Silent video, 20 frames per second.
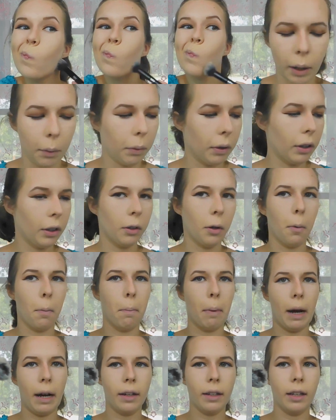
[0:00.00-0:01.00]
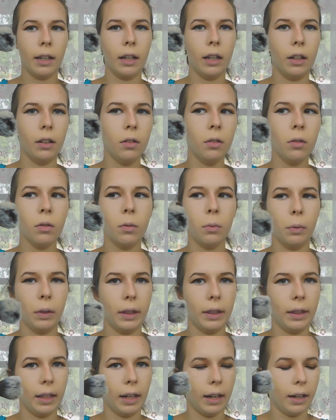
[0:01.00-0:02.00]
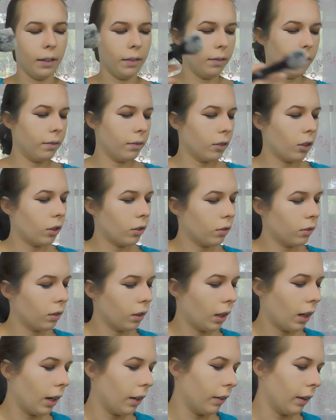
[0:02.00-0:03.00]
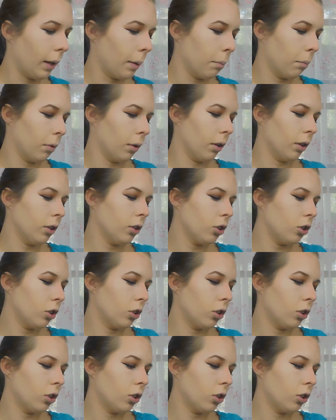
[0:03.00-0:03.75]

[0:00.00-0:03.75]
Now we're going to go back in with that highlight brush.